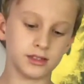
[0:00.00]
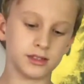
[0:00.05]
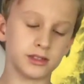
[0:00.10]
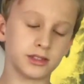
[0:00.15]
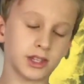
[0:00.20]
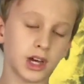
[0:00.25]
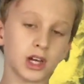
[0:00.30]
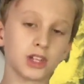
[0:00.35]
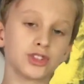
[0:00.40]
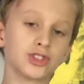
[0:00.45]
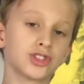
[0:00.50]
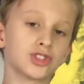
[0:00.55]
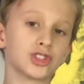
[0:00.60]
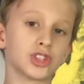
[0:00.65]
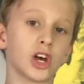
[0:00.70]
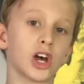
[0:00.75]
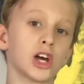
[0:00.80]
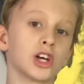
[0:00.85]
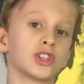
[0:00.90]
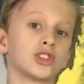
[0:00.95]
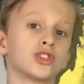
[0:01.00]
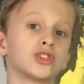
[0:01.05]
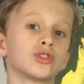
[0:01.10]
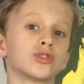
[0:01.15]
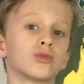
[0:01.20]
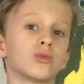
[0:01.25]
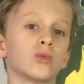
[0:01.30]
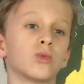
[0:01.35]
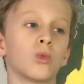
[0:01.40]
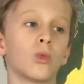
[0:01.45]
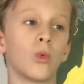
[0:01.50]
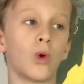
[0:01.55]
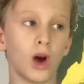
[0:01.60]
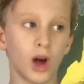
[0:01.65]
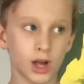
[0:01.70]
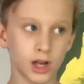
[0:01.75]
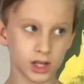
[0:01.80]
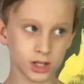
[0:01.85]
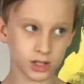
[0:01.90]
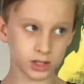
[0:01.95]
does charge
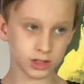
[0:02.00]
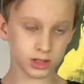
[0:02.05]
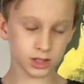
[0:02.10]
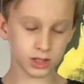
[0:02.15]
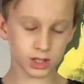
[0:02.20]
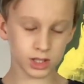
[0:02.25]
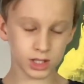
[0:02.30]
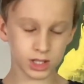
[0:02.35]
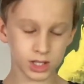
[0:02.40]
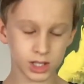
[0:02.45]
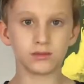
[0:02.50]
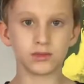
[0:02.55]
wirelessly.